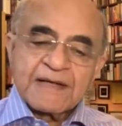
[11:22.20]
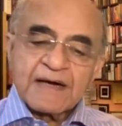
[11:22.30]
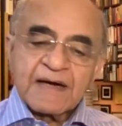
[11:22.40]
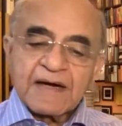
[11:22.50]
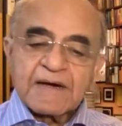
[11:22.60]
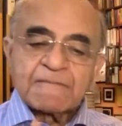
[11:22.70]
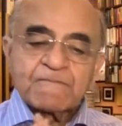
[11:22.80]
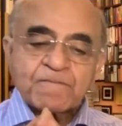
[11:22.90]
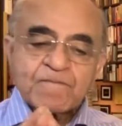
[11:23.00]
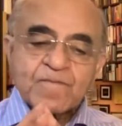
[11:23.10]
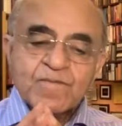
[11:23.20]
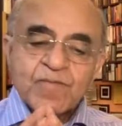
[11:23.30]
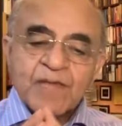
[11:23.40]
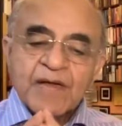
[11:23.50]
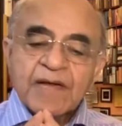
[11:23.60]
Um,
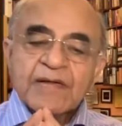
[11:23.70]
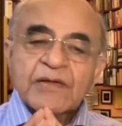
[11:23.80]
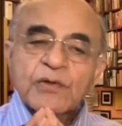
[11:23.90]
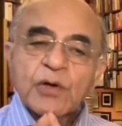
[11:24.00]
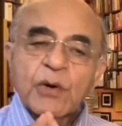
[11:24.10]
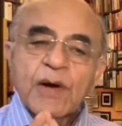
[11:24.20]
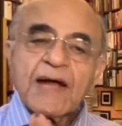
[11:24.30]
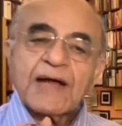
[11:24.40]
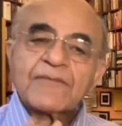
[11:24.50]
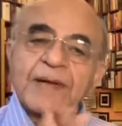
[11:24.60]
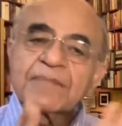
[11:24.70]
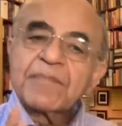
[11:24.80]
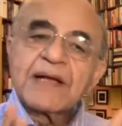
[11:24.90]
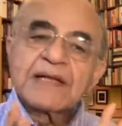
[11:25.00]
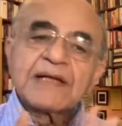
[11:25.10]
I have met
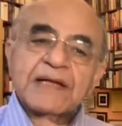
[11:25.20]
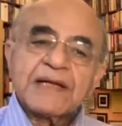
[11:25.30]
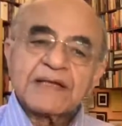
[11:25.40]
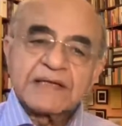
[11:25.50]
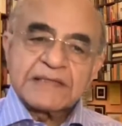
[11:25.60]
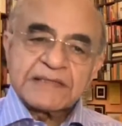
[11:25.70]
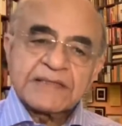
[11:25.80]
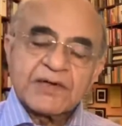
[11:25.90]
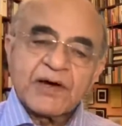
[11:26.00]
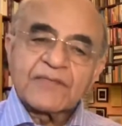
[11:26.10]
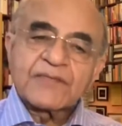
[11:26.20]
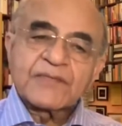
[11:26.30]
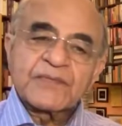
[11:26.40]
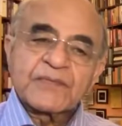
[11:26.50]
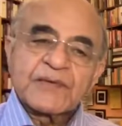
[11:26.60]
many leaders
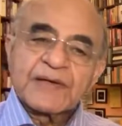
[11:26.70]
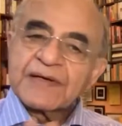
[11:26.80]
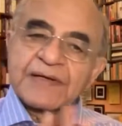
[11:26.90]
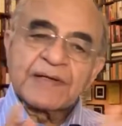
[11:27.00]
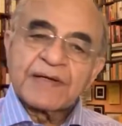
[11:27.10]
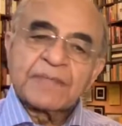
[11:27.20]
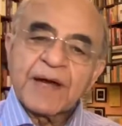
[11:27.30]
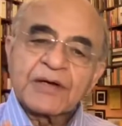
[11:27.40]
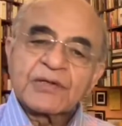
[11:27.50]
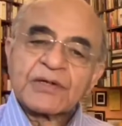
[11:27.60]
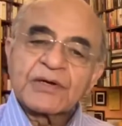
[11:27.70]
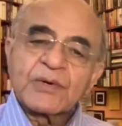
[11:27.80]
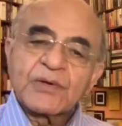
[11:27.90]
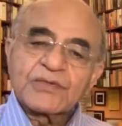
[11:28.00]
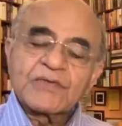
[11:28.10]
in the
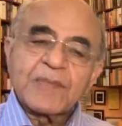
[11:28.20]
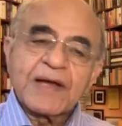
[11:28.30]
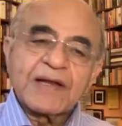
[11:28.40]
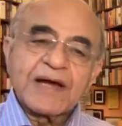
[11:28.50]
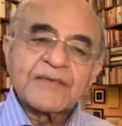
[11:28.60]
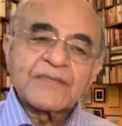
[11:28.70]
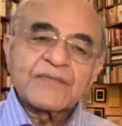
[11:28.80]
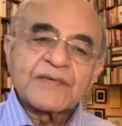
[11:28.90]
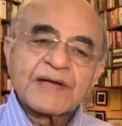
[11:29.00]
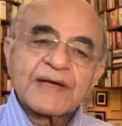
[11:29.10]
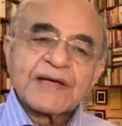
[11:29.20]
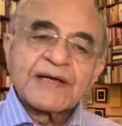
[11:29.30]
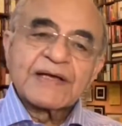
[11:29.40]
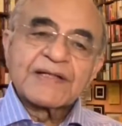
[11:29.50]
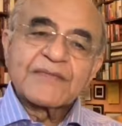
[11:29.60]
course of my life.
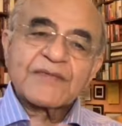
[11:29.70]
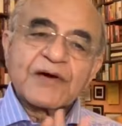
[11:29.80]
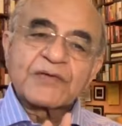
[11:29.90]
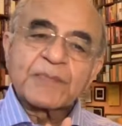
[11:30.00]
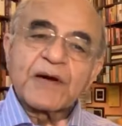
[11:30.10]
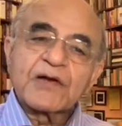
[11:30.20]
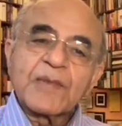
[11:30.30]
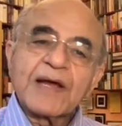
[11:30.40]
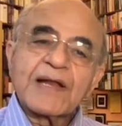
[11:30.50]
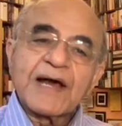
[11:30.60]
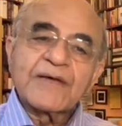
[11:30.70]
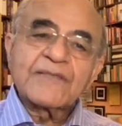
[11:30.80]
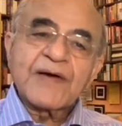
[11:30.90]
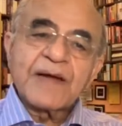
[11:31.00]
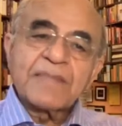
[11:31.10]
In the first part of my
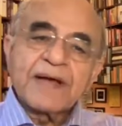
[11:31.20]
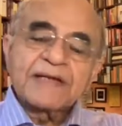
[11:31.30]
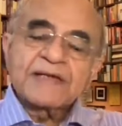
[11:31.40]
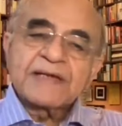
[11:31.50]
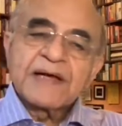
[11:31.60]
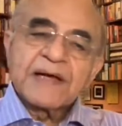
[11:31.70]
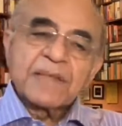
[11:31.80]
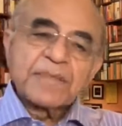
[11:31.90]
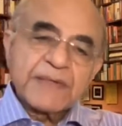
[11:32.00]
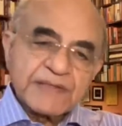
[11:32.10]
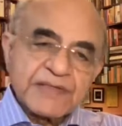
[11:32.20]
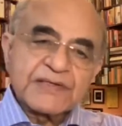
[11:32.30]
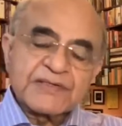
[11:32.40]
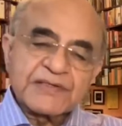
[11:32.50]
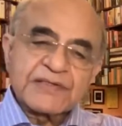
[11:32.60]
life, I met business